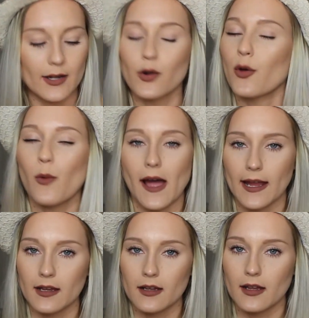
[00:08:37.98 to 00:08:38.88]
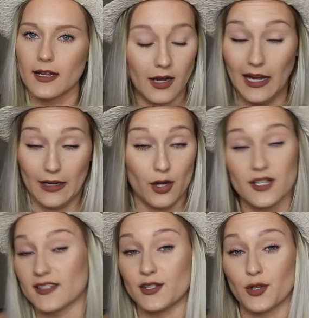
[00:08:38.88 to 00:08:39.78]
I don't know why. I
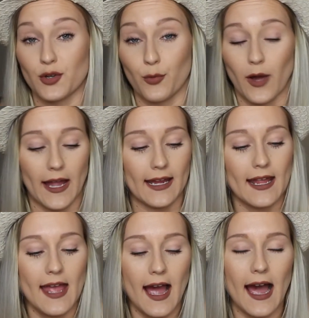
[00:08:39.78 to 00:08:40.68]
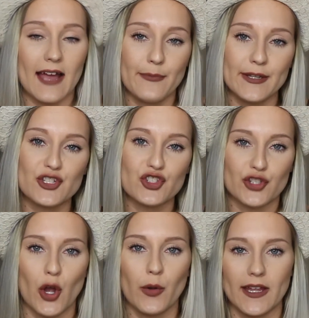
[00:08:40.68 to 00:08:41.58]
honestly don't know why. I've been
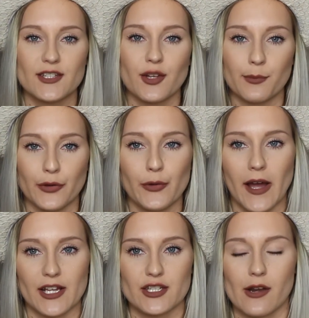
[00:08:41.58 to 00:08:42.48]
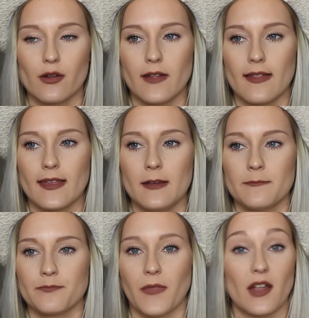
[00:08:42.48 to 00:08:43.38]
so into blue eyeshadow
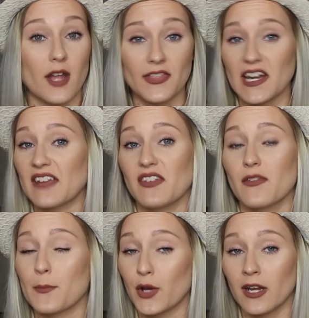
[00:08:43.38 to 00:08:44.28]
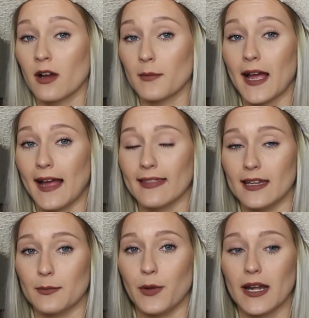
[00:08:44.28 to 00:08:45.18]
lately. Not that I've even put it on my
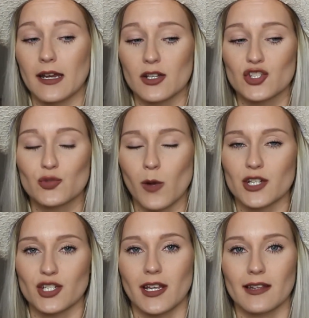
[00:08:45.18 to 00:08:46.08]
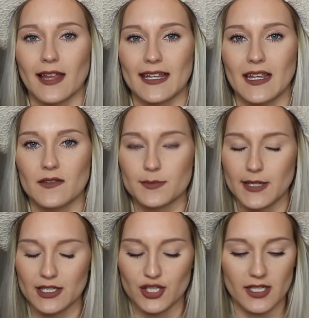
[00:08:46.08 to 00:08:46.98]
eyelid, but swatching it like gives
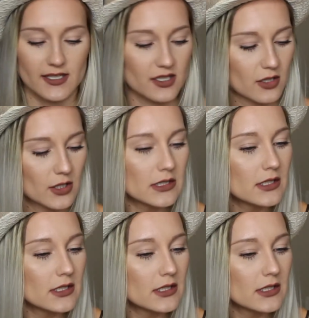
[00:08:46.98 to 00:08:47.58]
me just